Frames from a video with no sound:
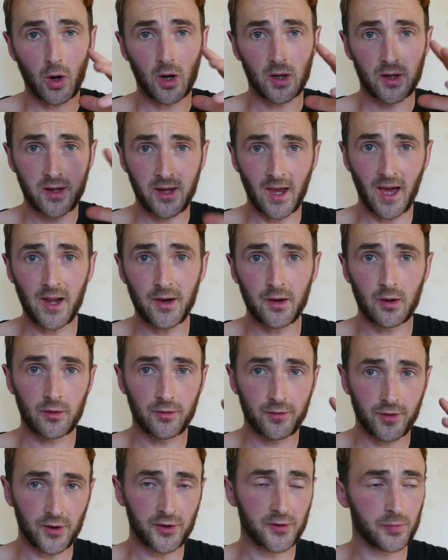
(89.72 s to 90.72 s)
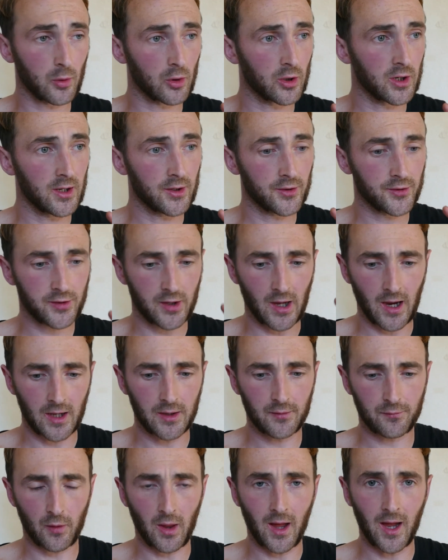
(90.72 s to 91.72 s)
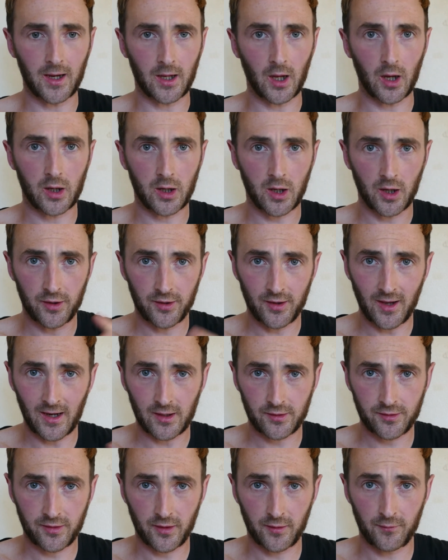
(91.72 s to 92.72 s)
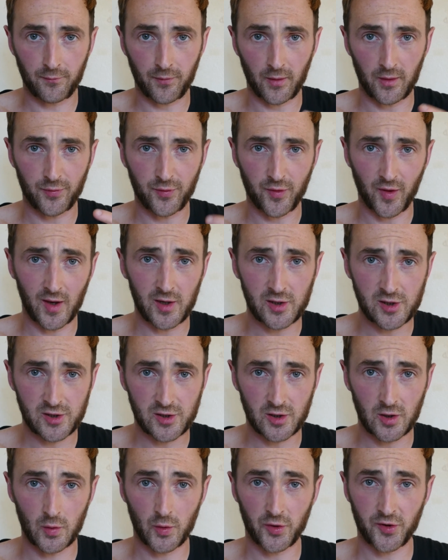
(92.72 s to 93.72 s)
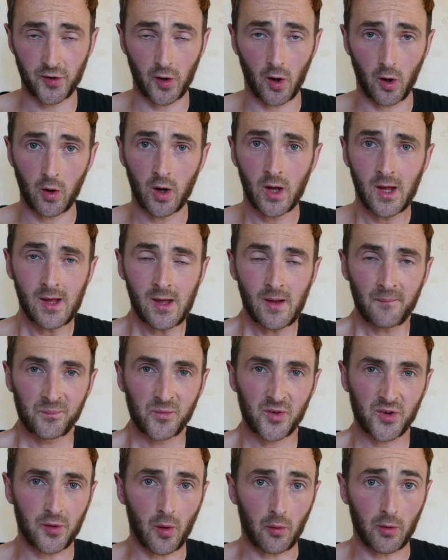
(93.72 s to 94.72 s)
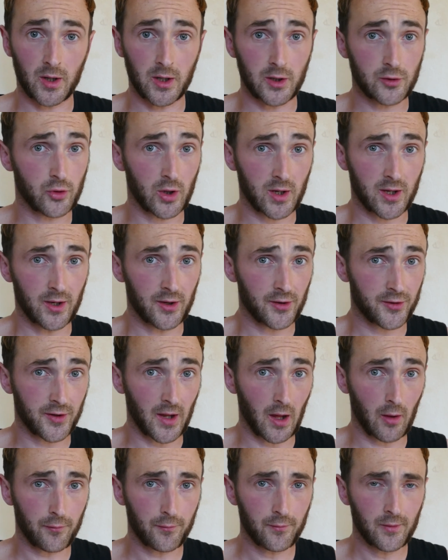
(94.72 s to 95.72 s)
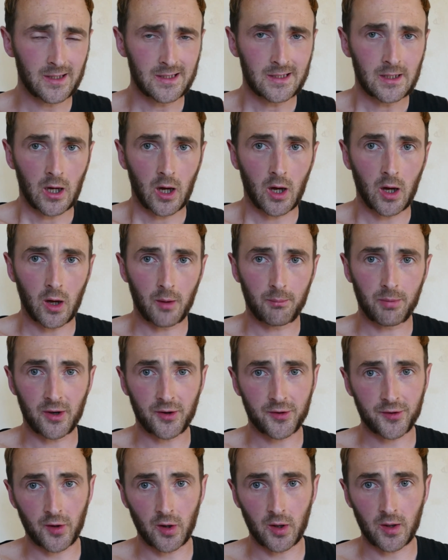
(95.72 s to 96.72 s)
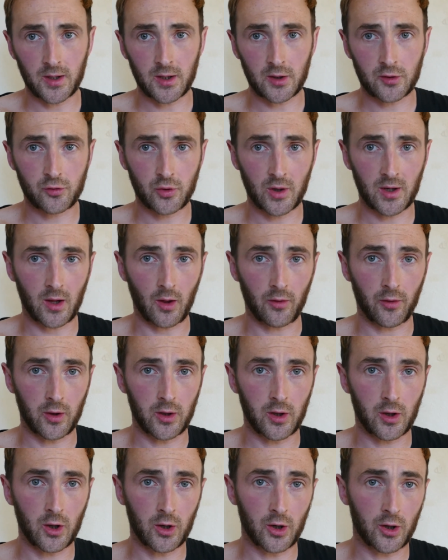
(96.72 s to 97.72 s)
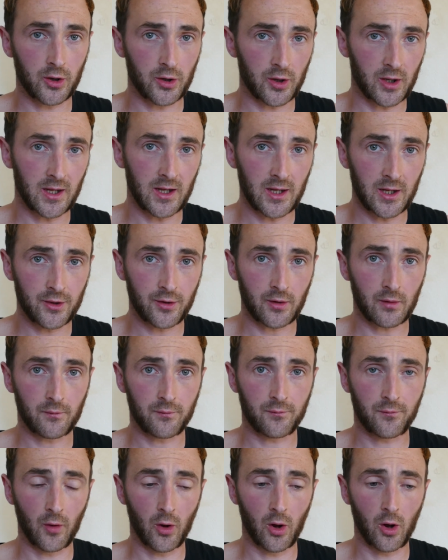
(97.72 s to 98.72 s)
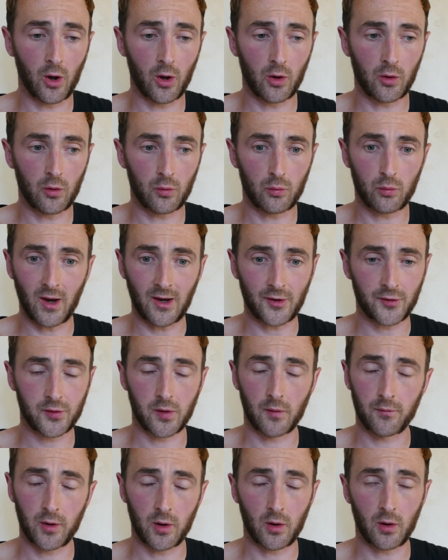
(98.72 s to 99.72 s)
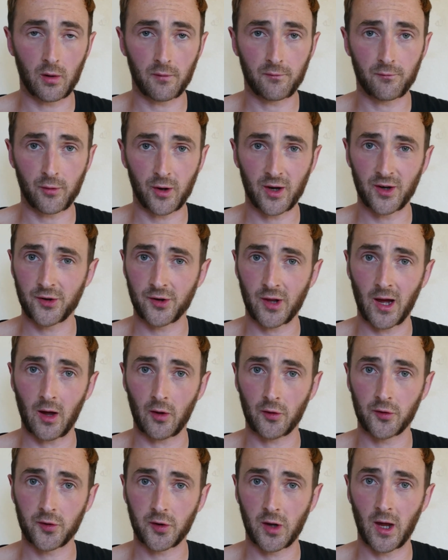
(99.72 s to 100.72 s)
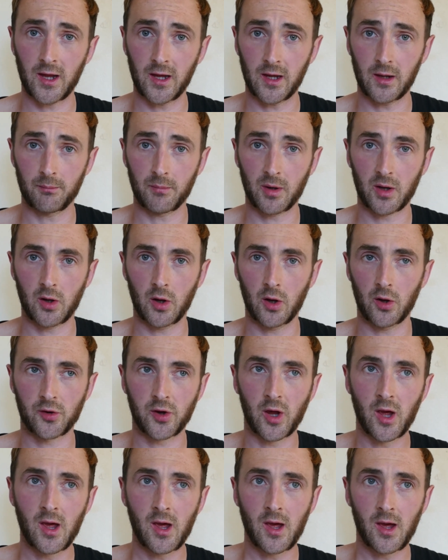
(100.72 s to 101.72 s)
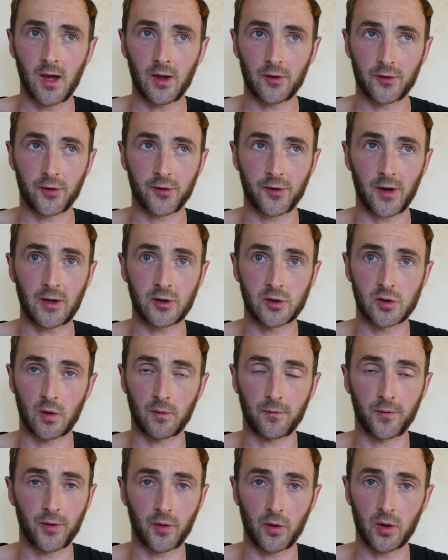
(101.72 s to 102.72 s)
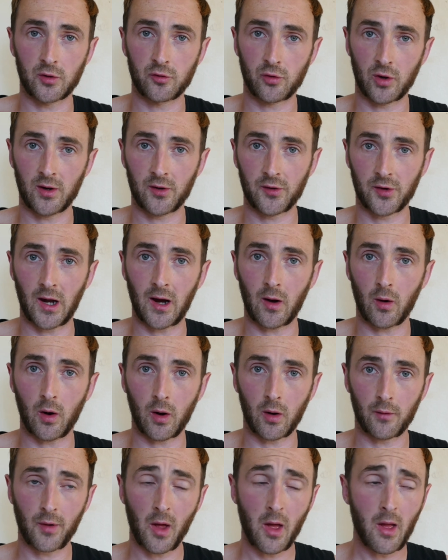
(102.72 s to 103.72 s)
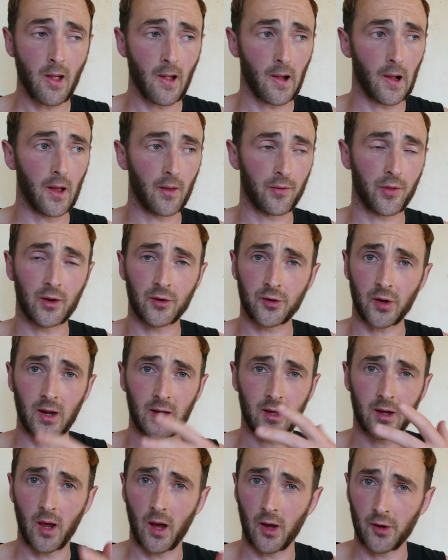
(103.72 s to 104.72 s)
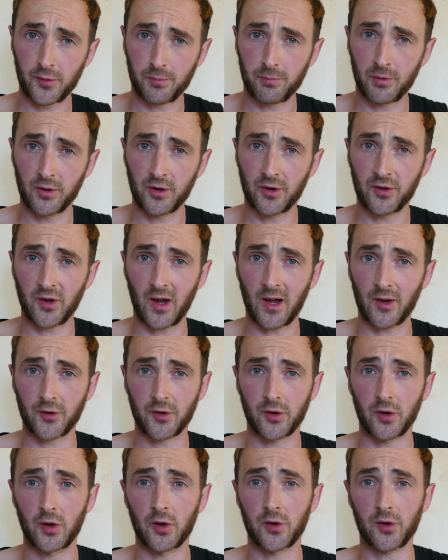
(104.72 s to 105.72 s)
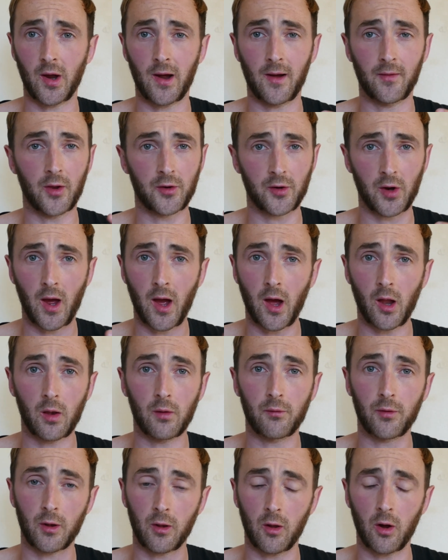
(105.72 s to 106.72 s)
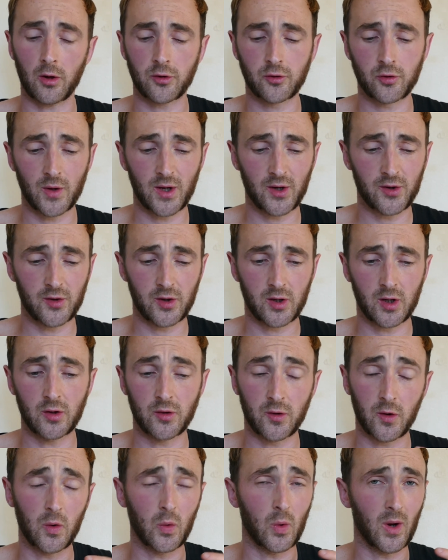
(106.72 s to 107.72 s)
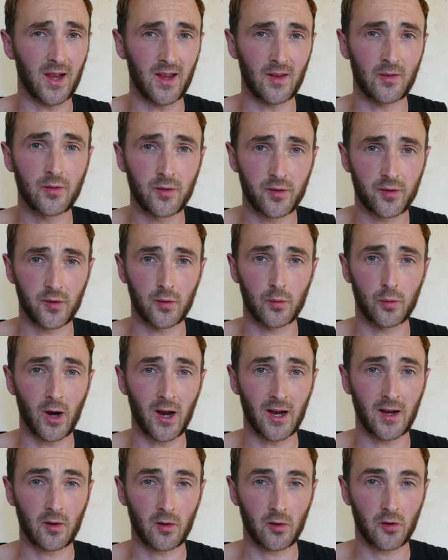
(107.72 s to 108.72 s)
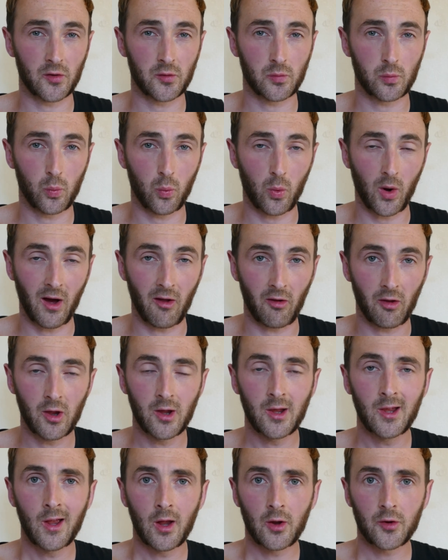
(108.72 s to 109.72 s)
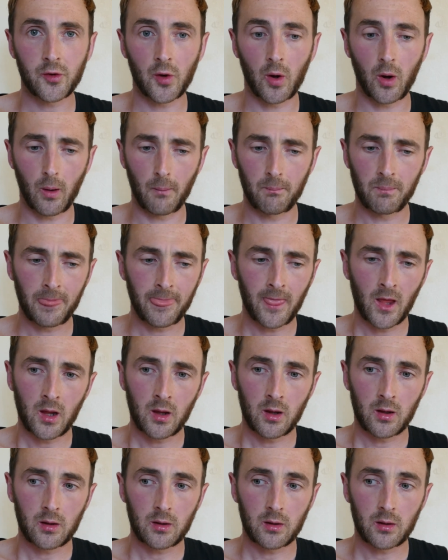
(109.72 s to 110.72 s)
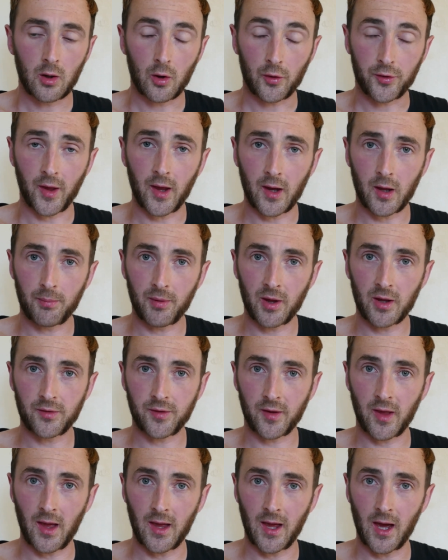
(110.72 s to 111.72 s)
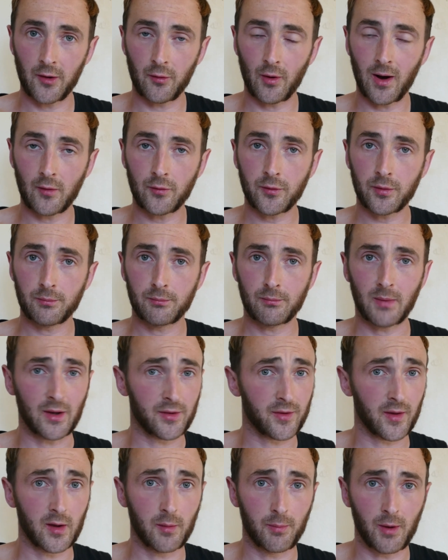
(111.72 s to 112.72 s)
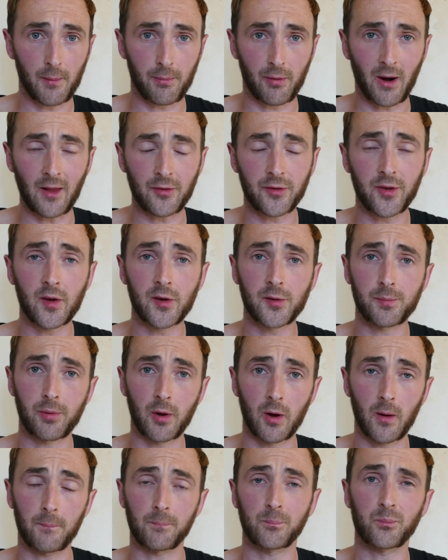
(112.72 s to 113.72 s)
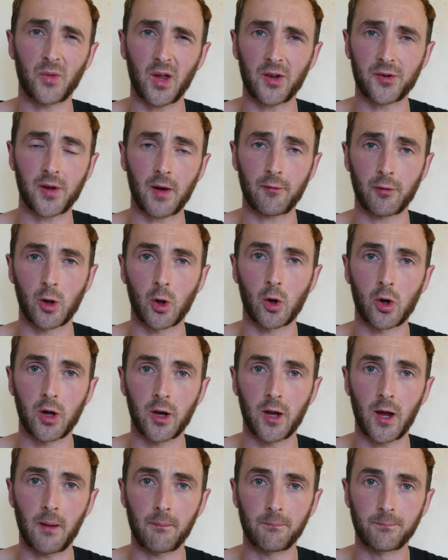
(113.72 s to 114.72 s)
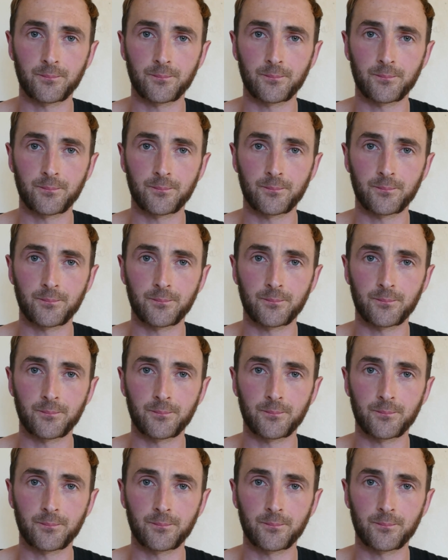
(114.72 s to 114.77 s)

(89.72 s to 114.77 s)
again, this one is kind of like a connective tissue, so it's not really a trick in itself, but it's certainly a trick that you're going to need for the rest of your freestyle skating, because it's essential for doing tricks out of things like Casper disasters, and there's a hell of a lot of tricks you can do into rail as well. So it'll take a bit to get your head around, might take a bit of practice, but let's have a look at it.